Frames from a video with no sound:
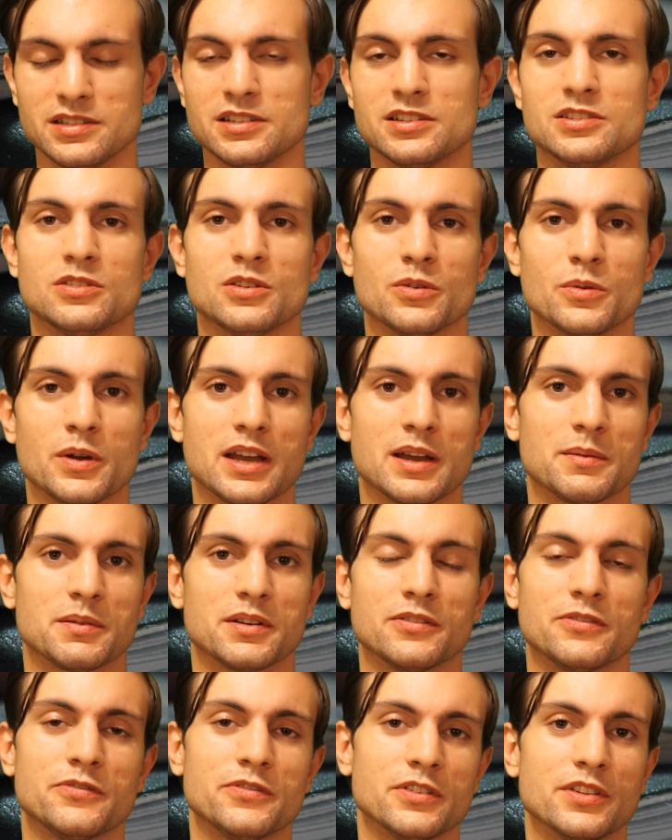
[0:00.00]
There's no way I'm going
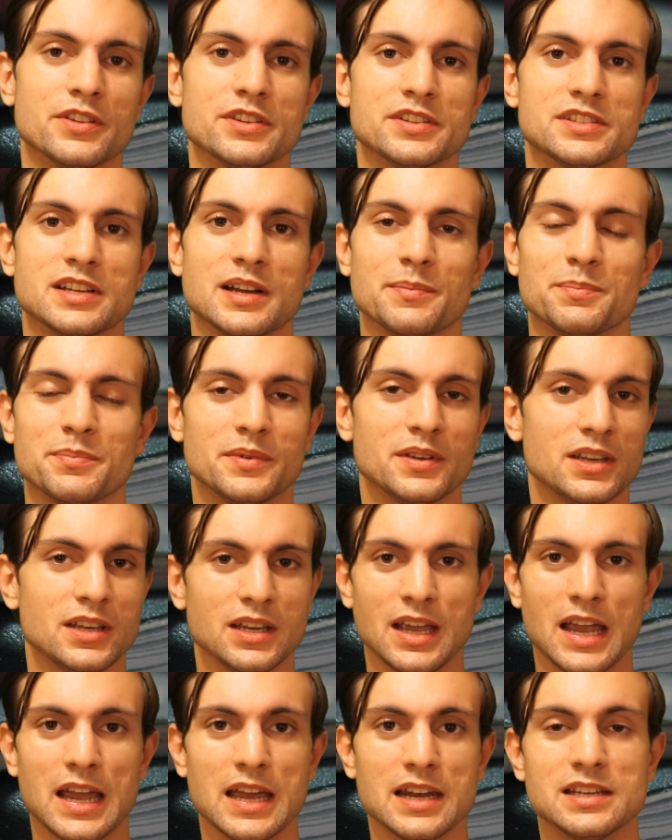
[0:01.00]
to fill this up
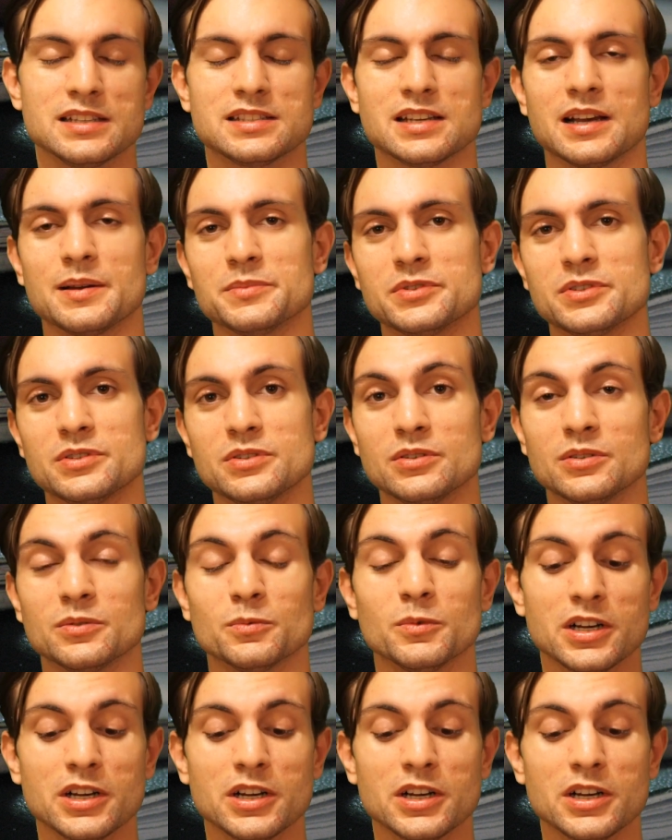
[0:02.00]
anytime soon.